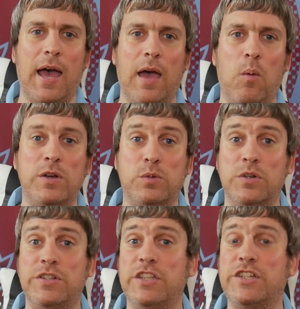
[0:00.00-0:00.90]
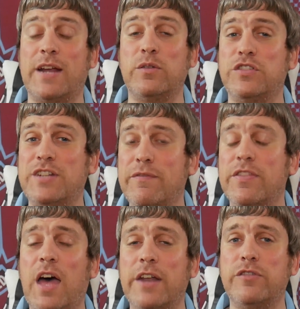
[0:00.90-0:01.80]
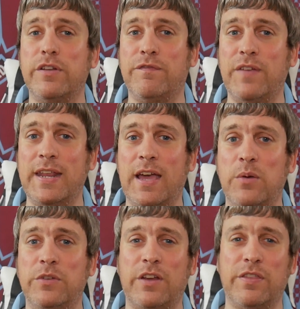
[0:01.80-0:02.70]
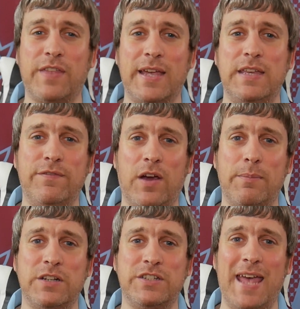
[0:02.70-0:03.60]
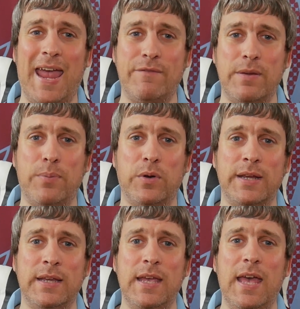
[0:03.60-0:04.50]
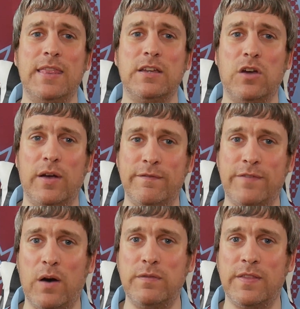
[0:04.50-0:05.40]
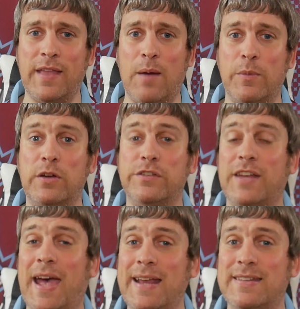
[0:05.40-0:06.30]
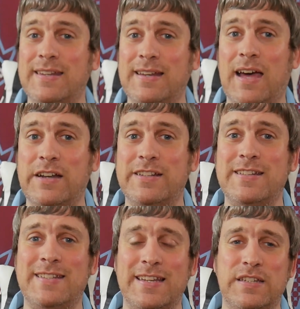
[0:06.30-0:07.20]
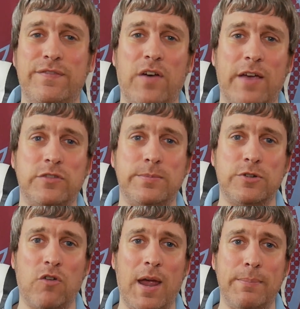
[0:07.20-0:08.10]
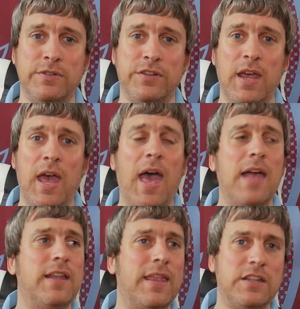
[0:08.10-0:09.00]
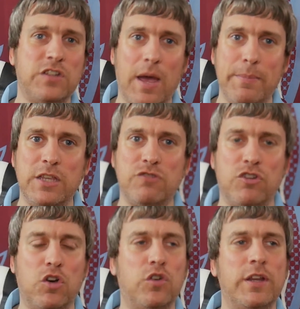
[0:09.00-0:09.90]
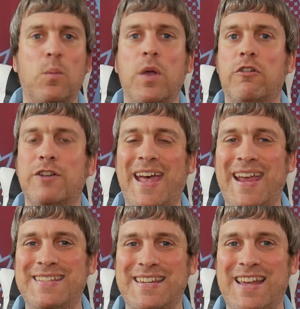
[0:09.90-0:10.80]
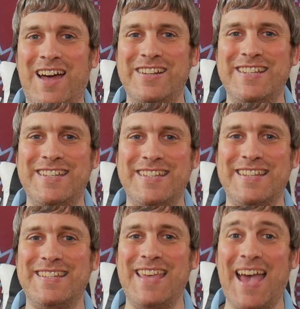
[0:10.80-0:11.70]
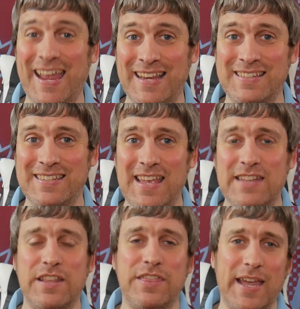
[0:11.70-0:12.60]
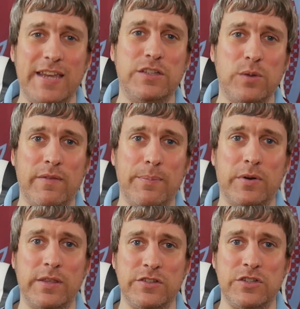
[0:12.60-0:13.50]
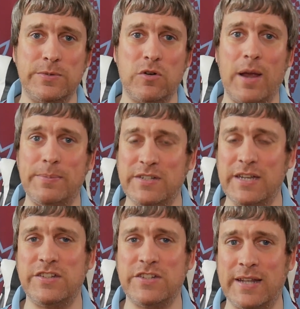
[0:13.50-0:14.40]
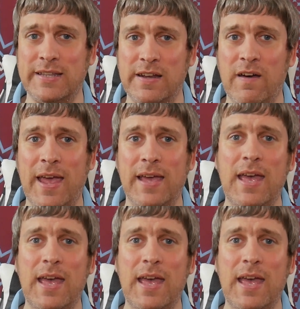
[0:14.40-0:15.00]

which was the channel's 700th video, so thank you very much to everybody that got involved in that, and we got to 1,865 subscribers. At the time of this recording, we're on 1,868. So thank you to everybody that subscribed since Sunday night,